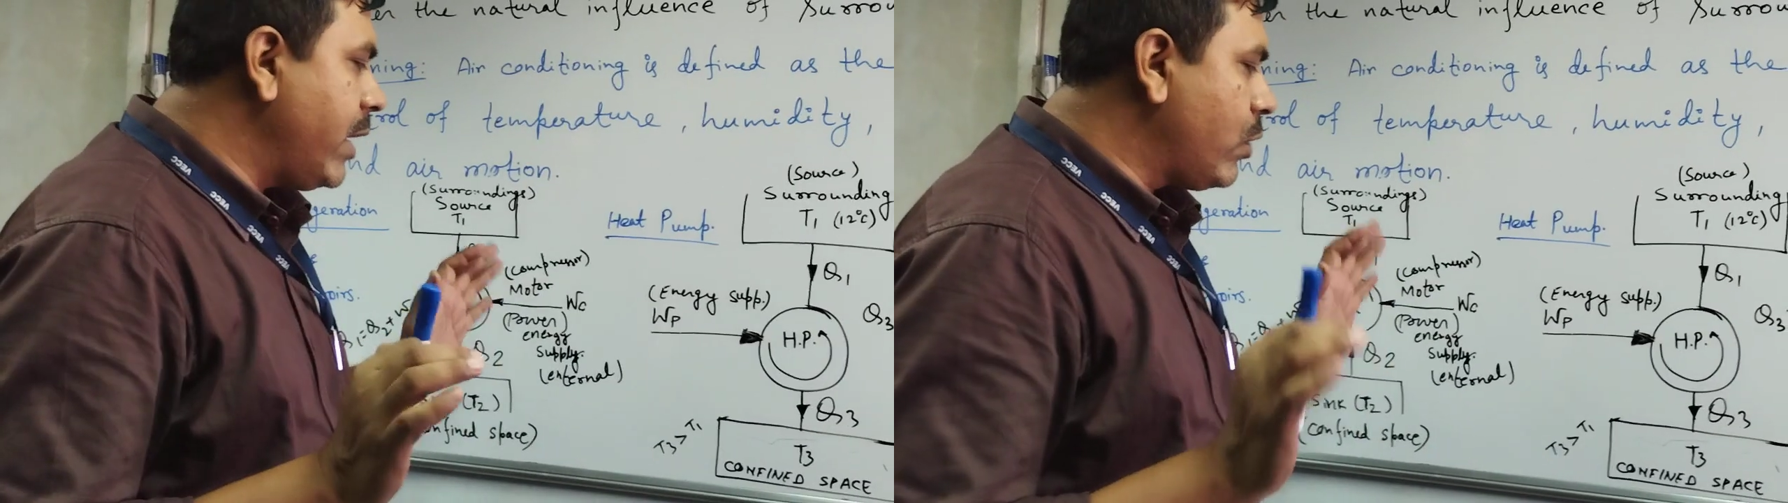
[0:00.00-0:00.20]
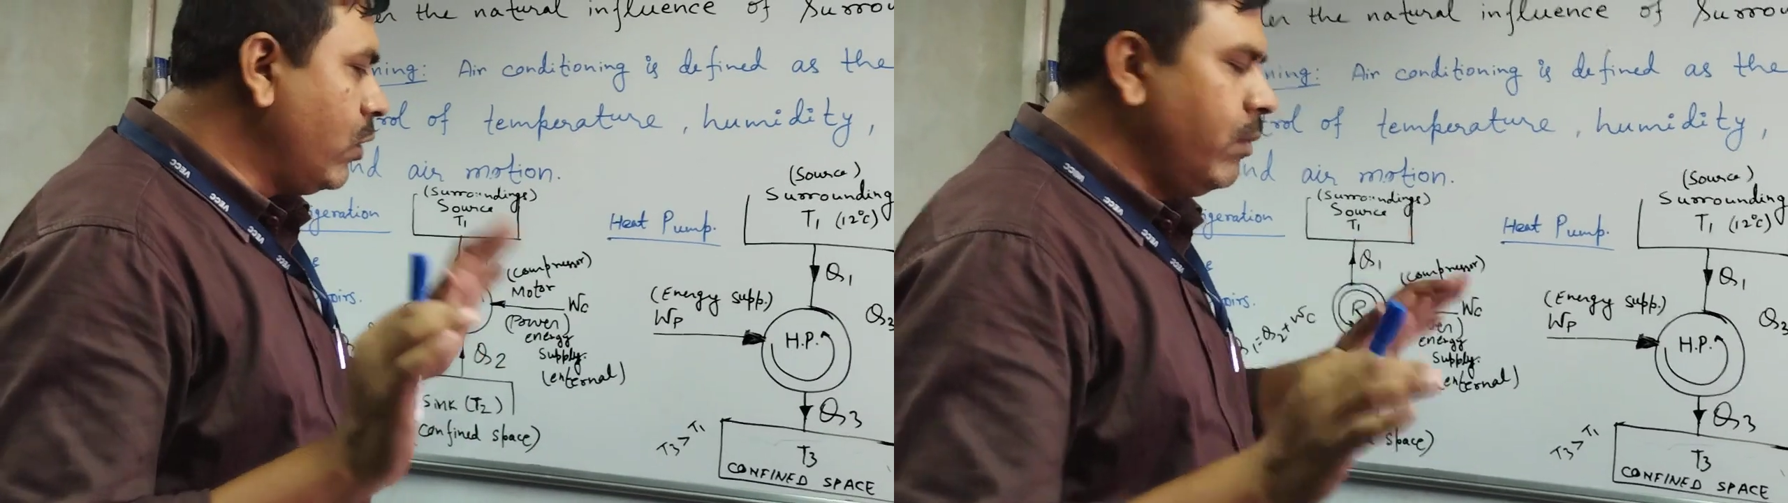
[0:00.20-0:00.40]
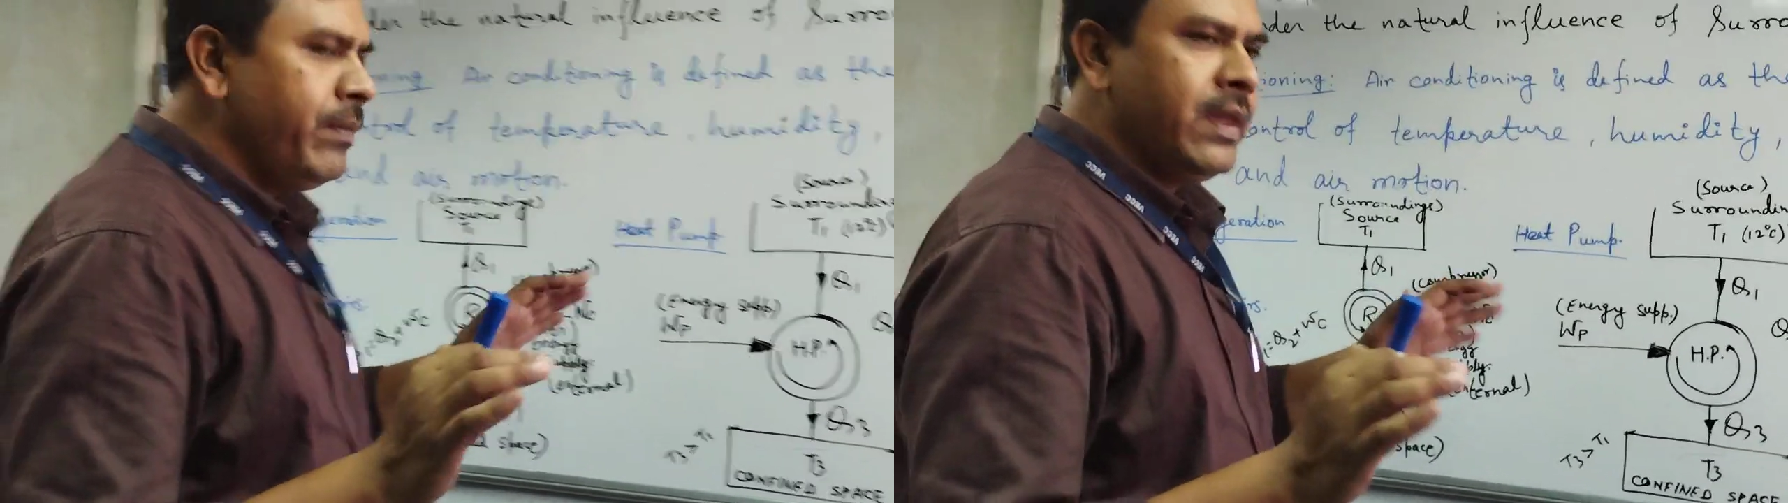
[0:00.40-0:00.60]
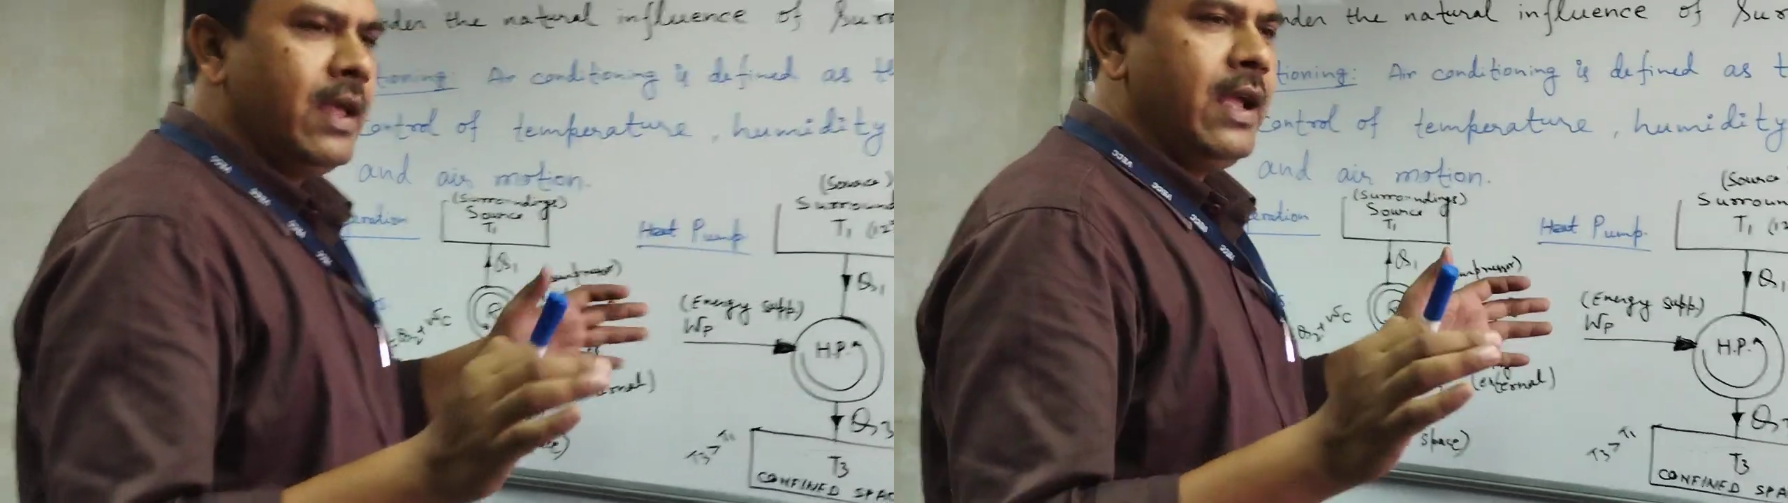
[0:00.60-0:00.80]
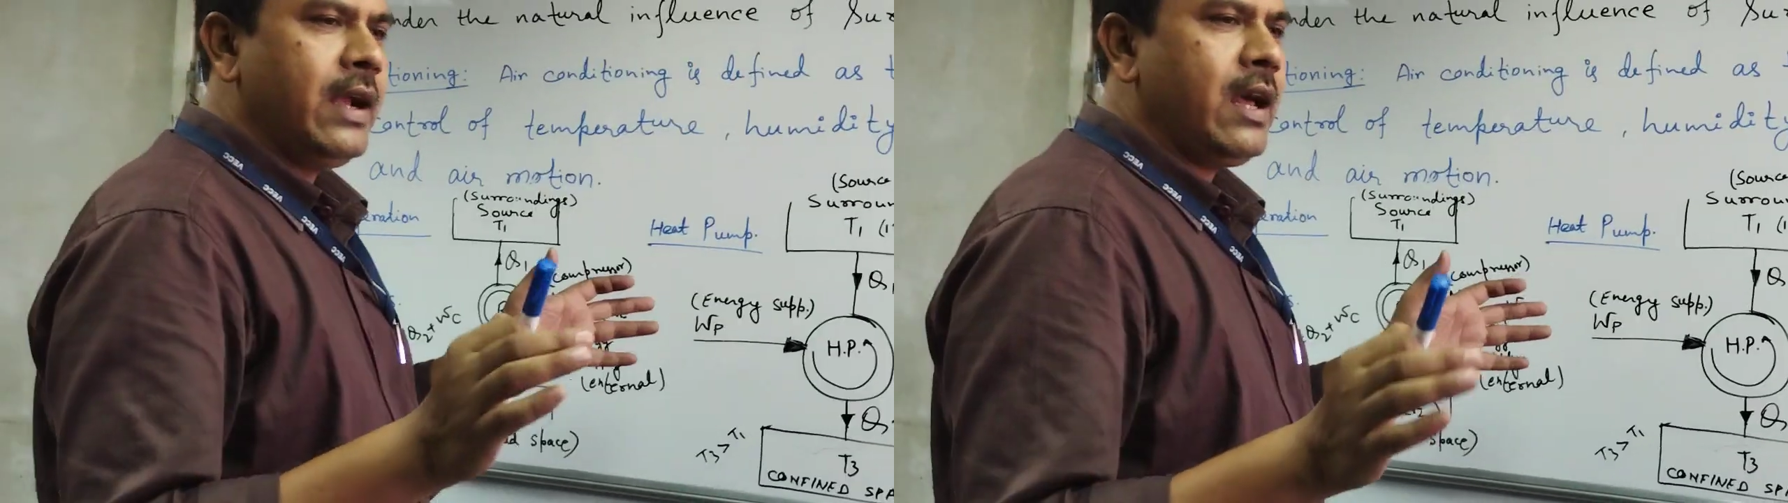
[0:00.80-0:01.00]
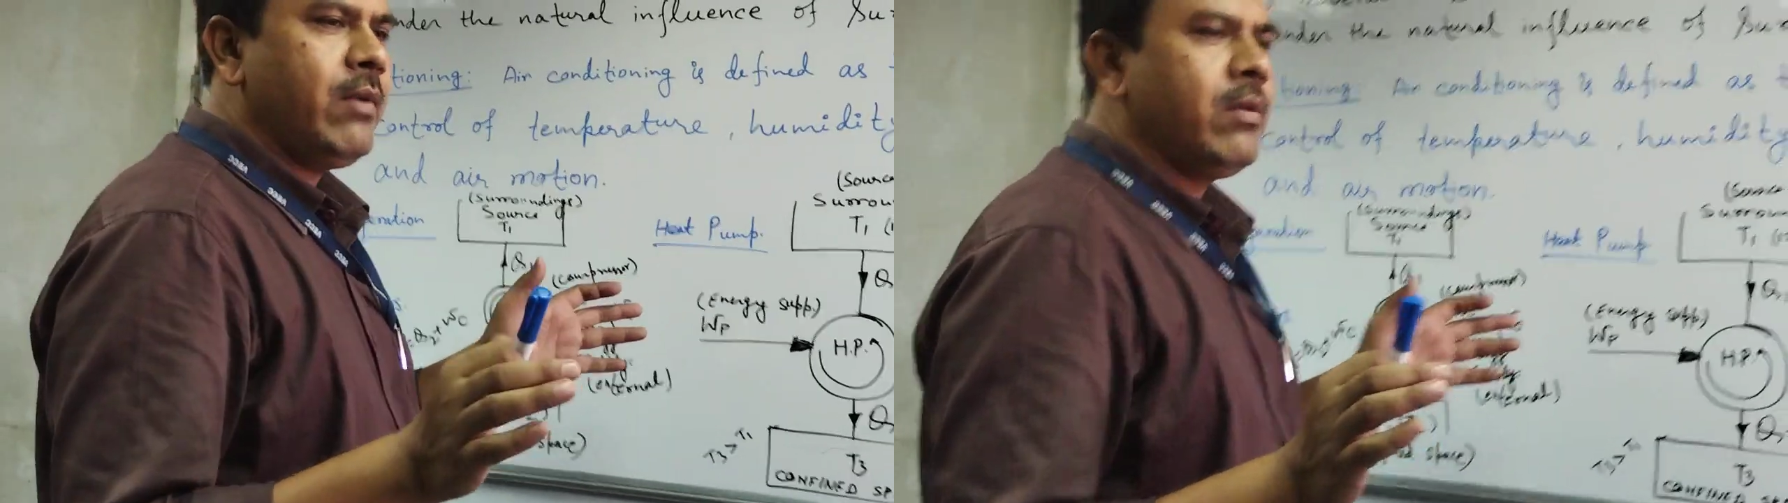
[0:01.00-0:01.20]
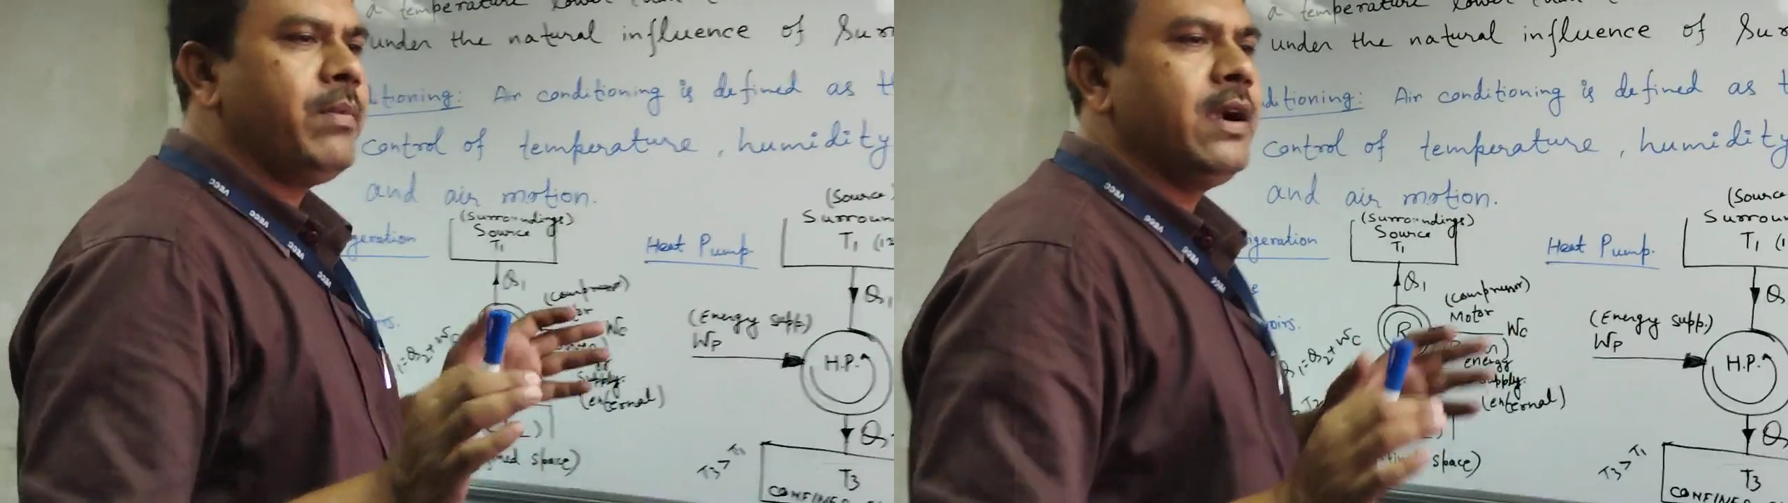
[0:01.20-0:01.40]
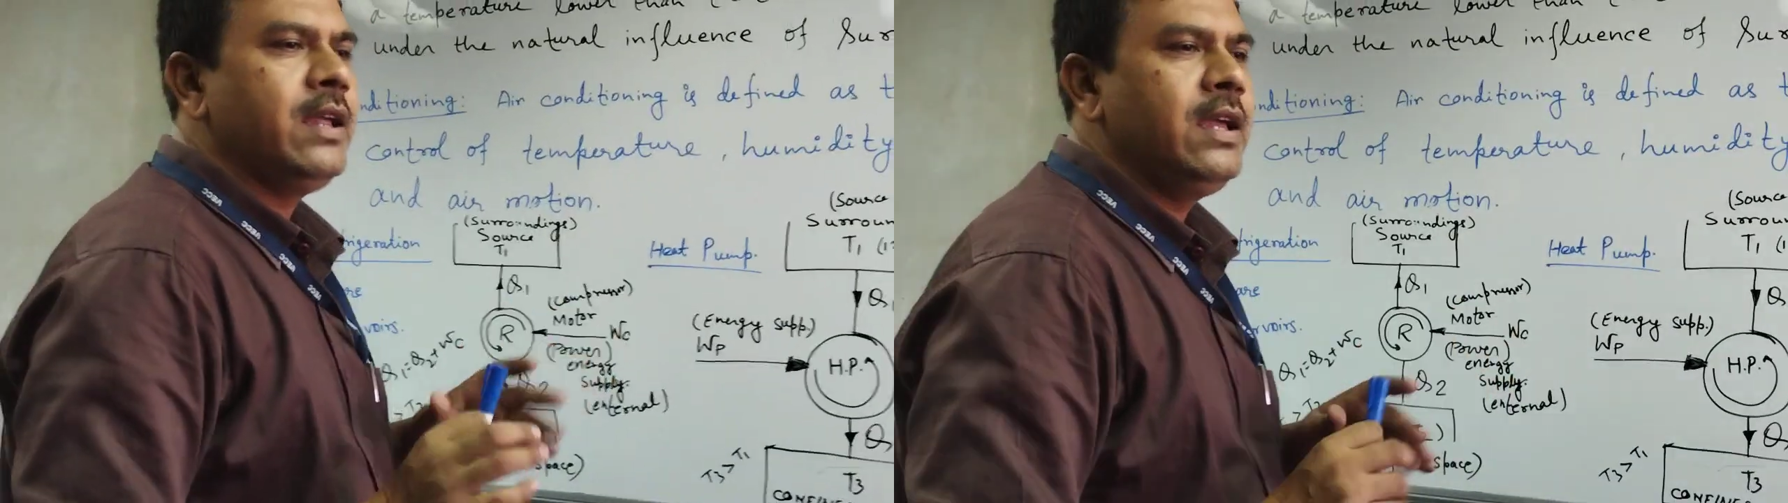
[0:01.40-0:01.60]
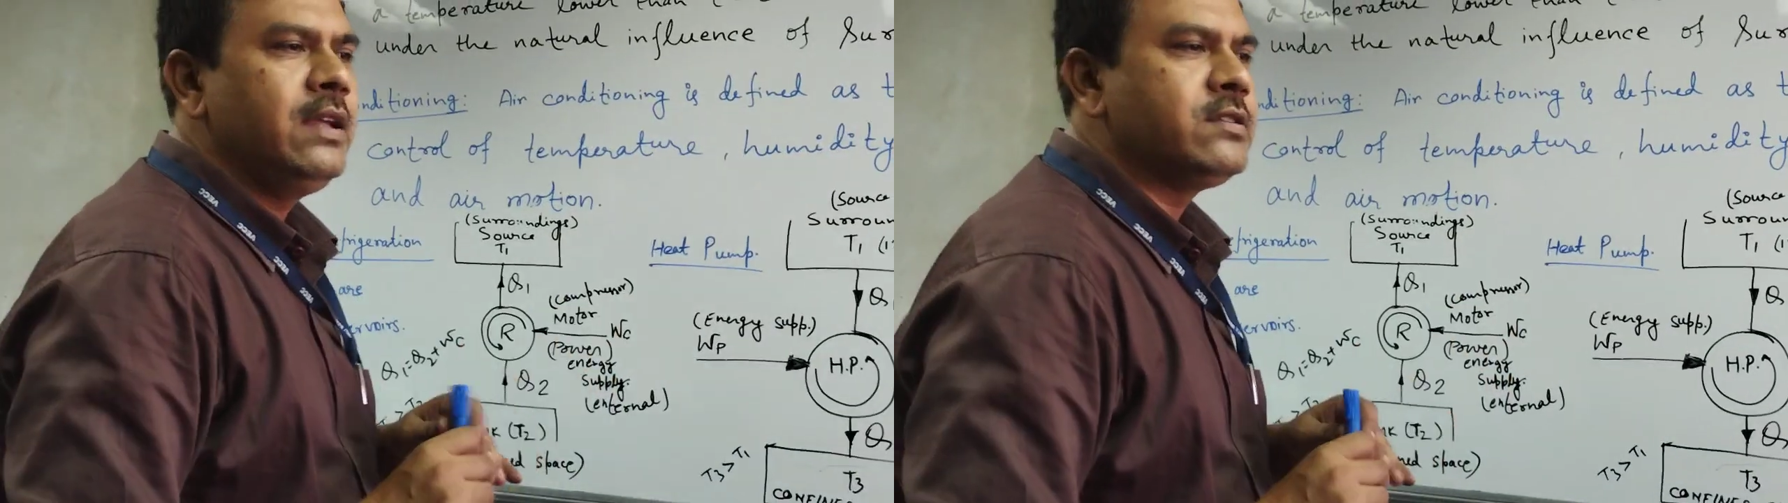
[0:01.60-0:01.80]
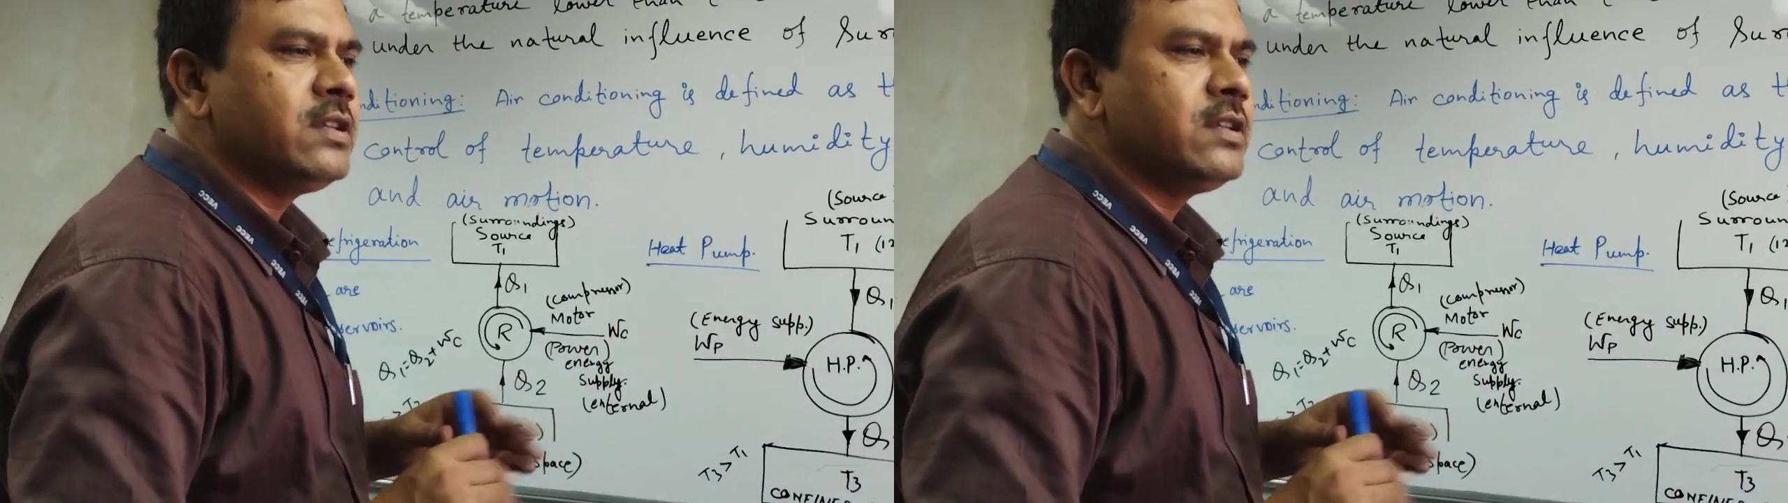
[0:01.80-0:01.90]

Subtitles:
room, and our body is